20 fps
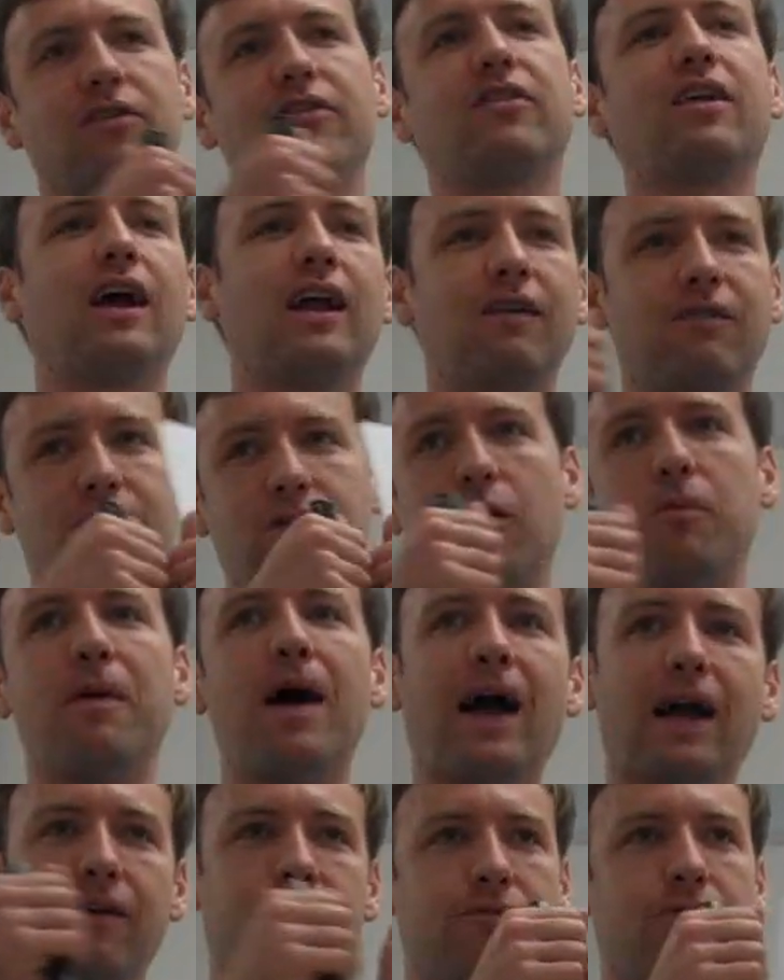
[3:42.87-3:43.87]
just kind of go
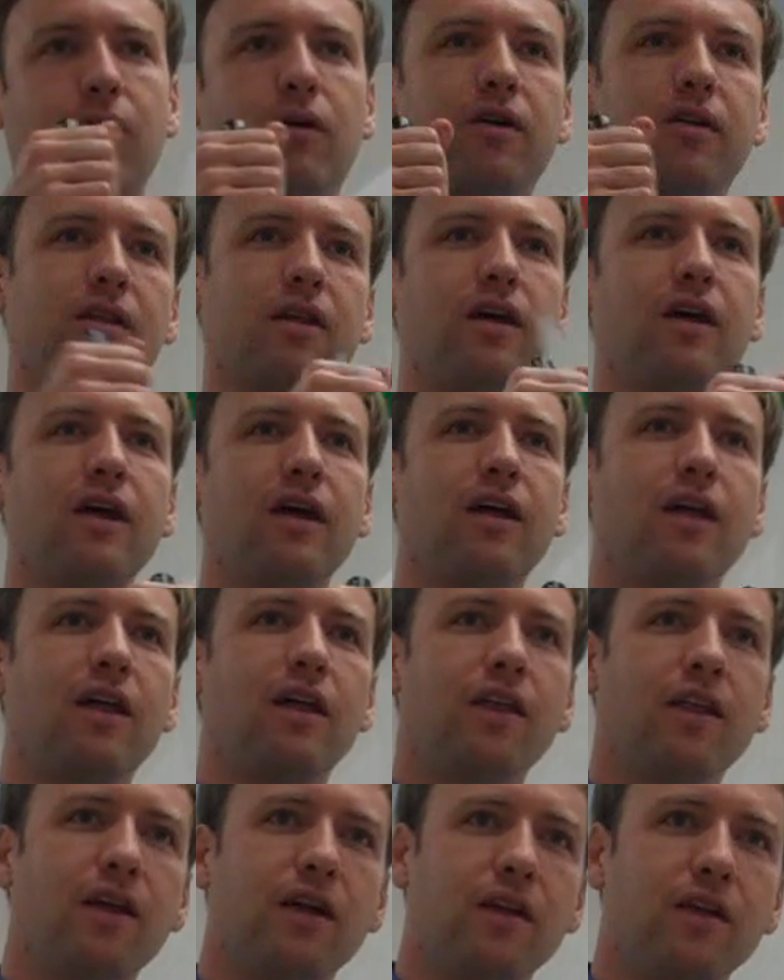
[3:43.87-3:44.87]
back and forth.
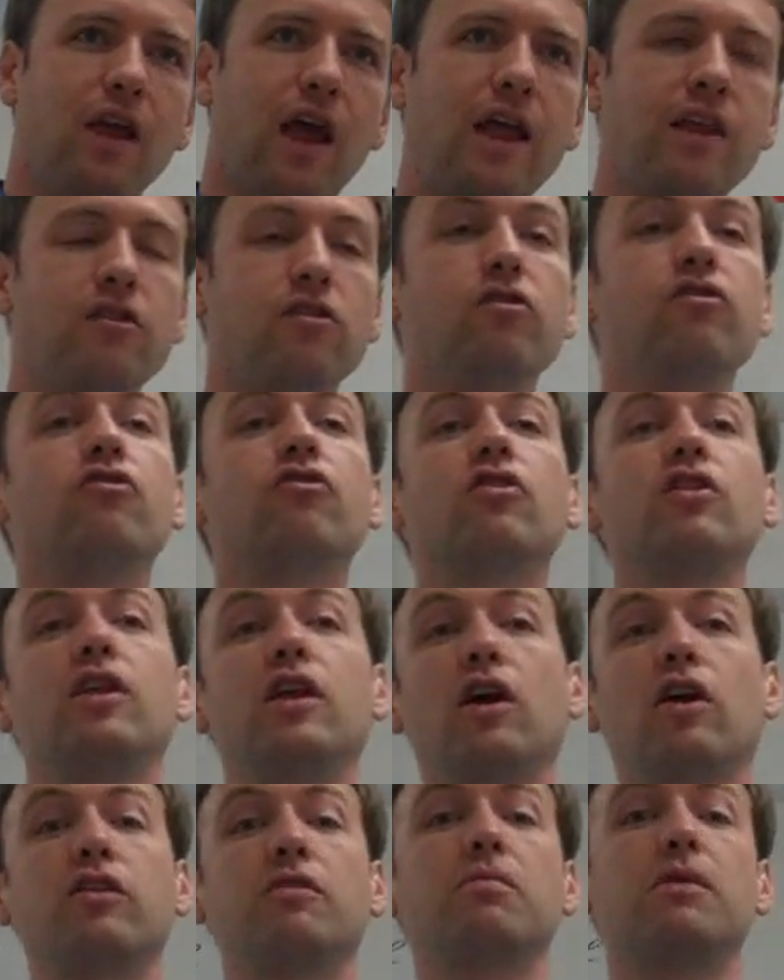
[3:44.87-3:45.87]
And usually
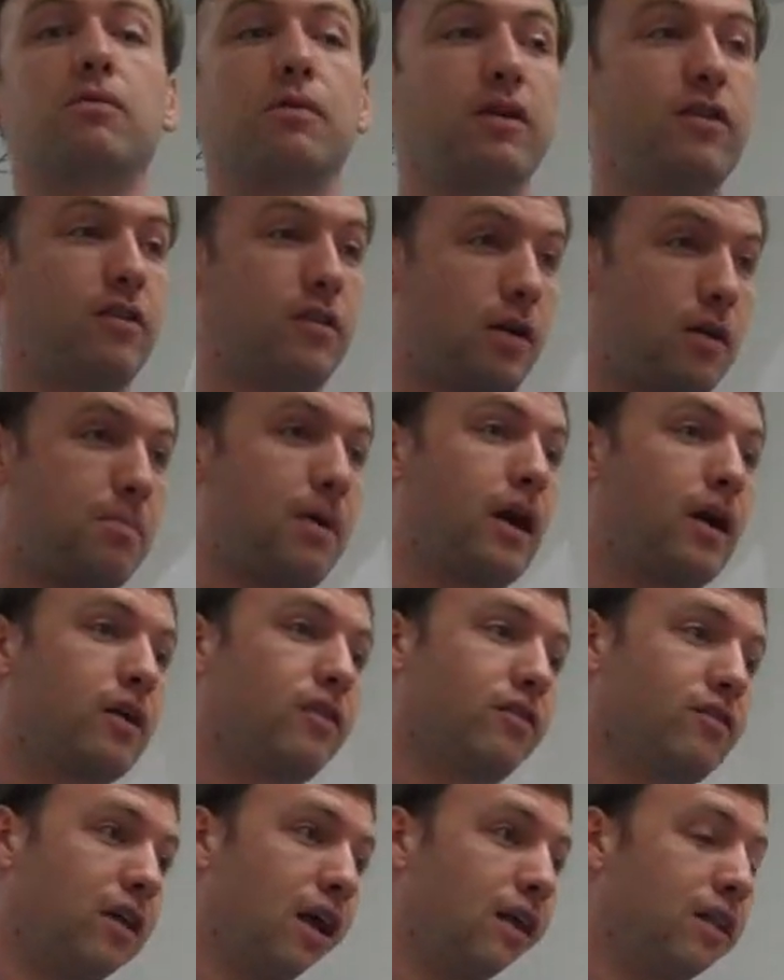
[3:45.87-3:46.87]
the ultimate reason our
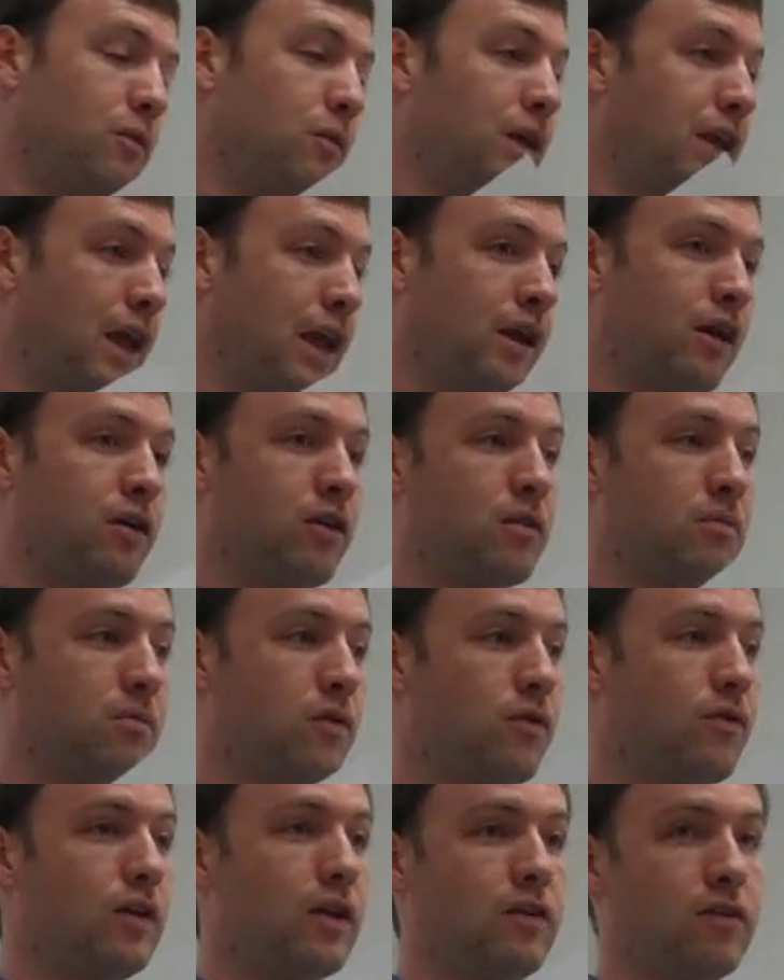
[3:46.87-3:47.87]
parents say that we can't go to the
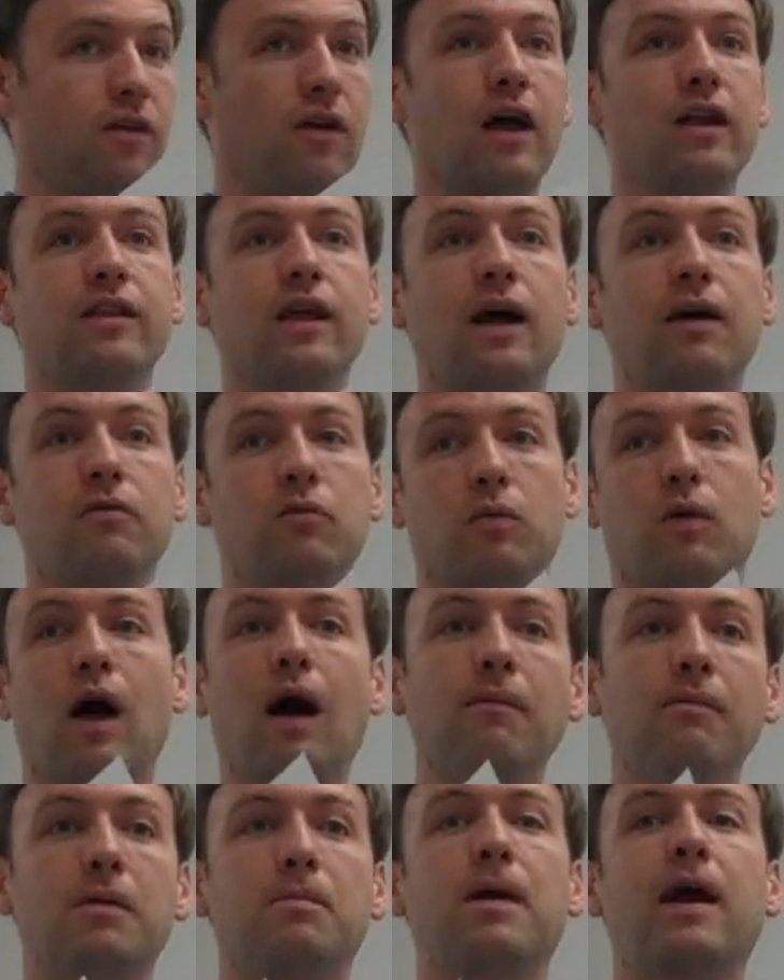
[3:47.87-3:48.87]
movie is a lot of times, well,
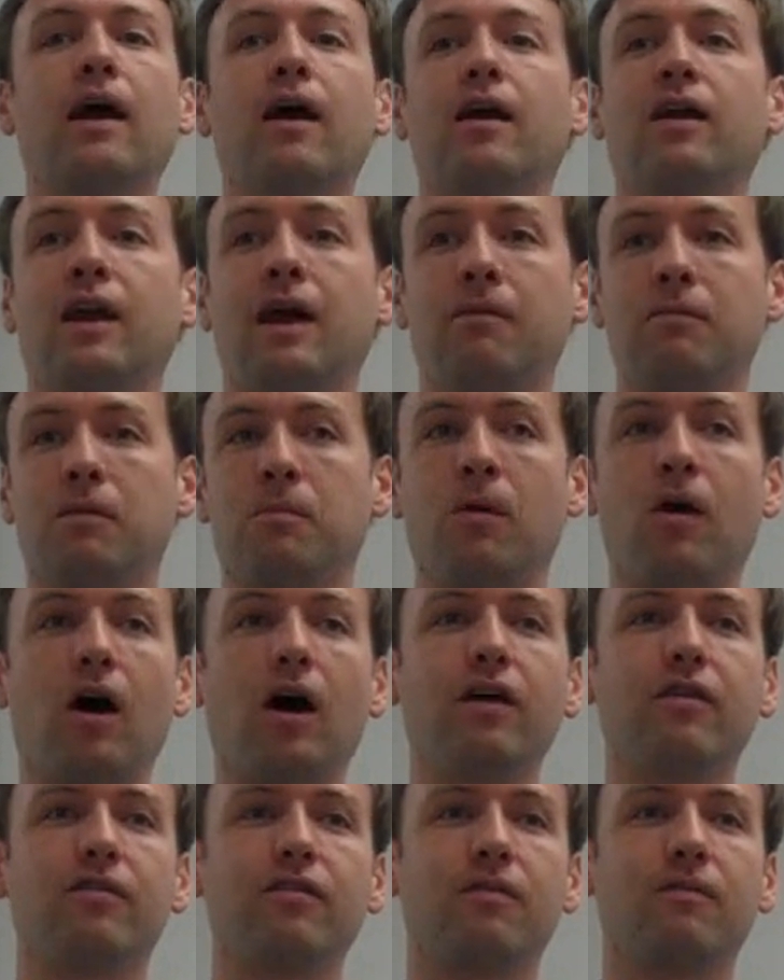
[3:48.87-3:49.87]
I'm the parent and I'm the
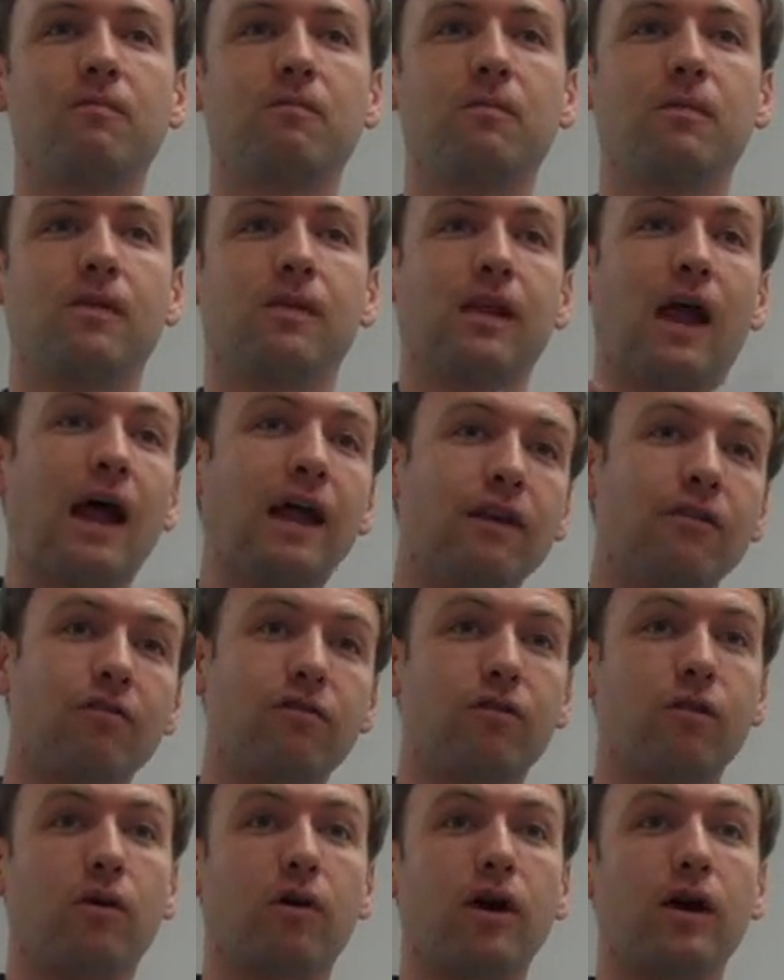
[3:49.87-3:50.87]
boss. End of
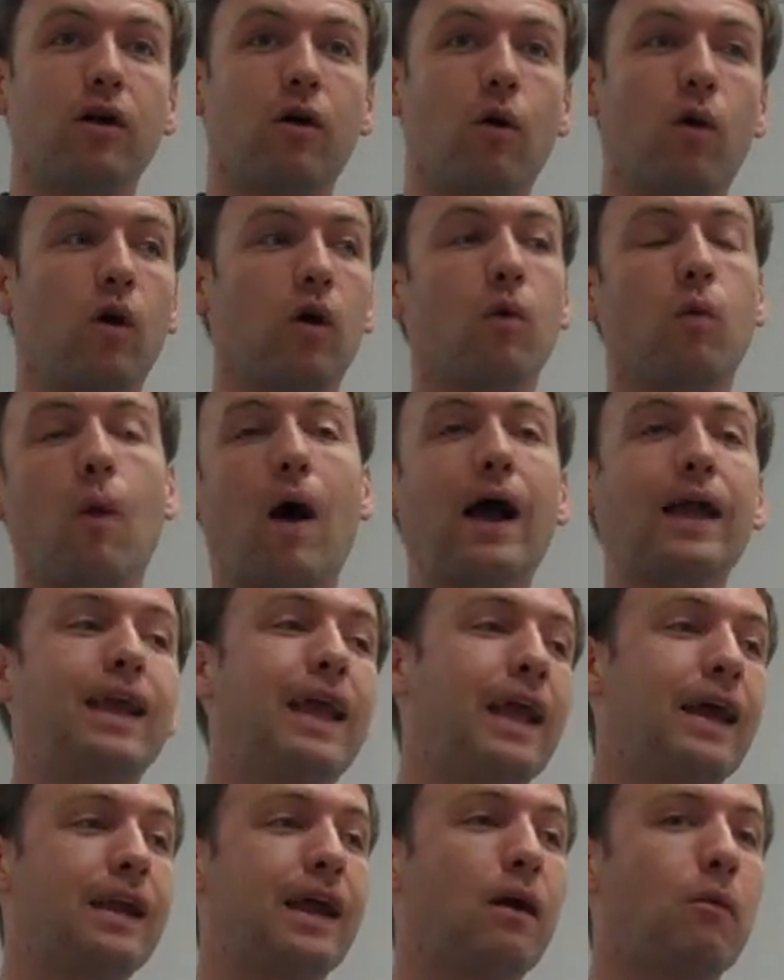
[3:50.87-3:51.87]
story. Or why
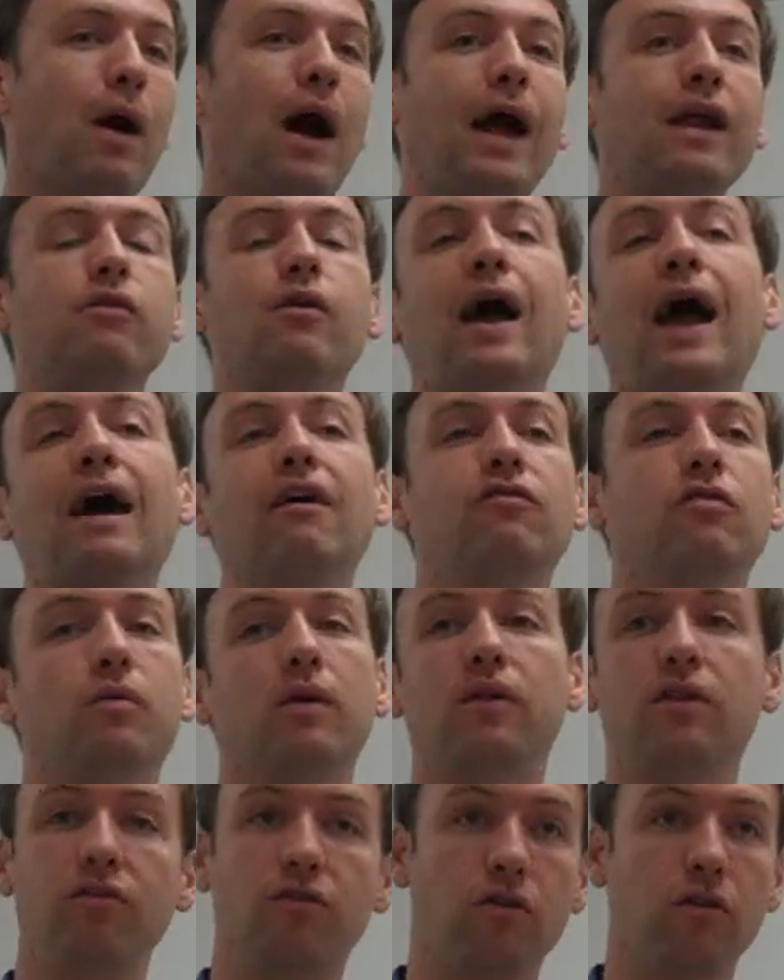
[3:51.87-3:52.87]
can't I, why do I have to
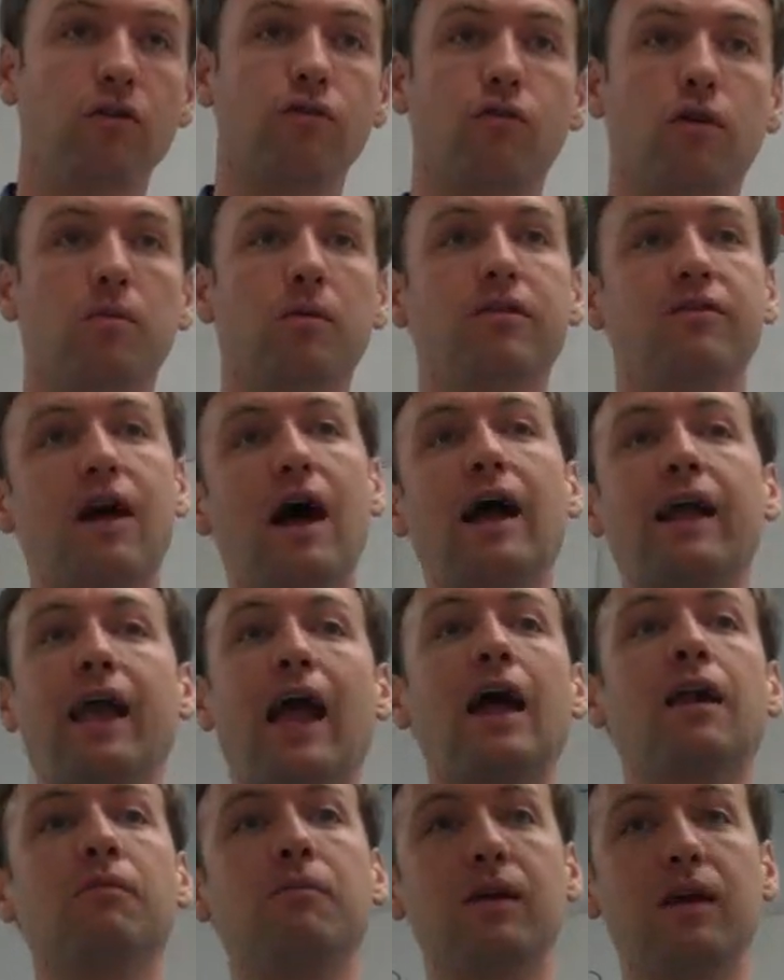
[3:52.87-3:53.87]
wear this uniform at Sci
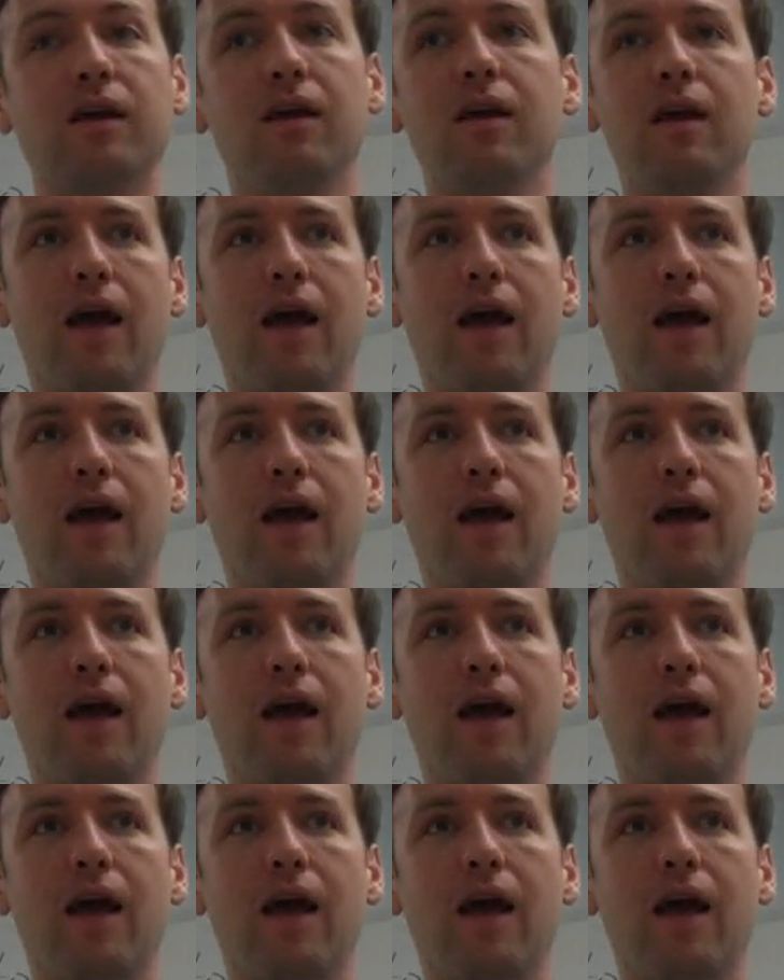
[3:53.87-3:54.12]
Academy?